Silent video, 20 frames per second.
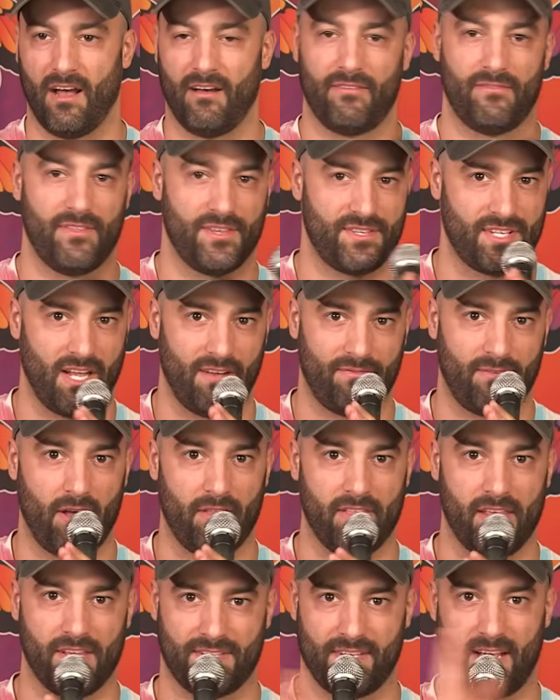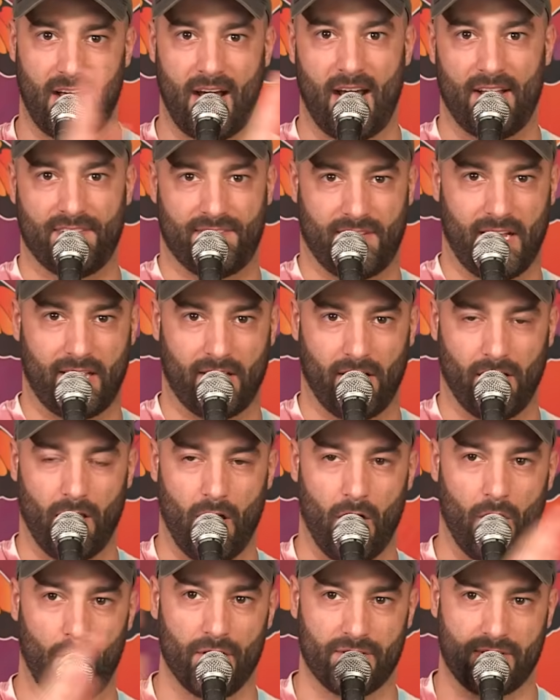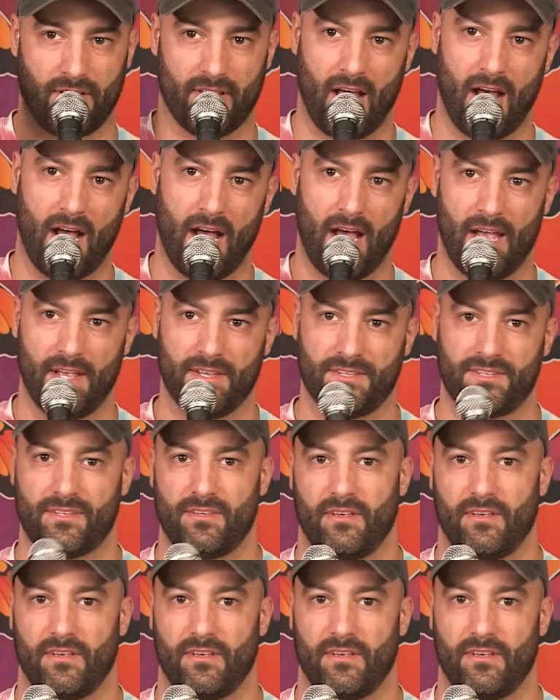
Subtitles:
the stuff on these sides, like the lowers and the highs,